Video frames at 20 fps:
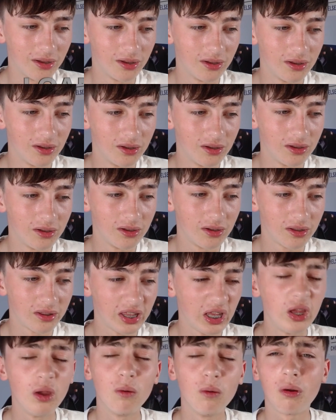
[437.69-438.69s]

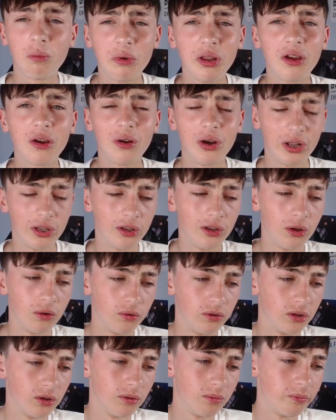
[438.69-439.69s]
I think he'll probably go out on
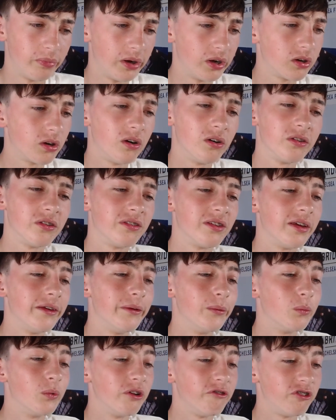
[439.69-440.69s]
loan though, but I can't
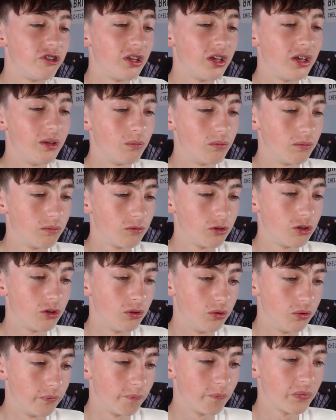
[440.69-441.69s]
say which team
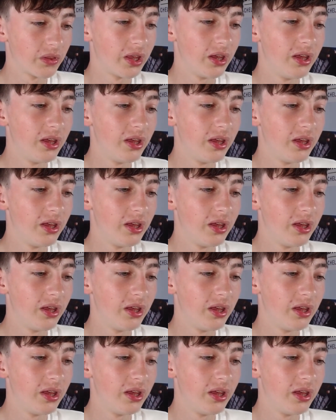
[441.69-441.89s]
to.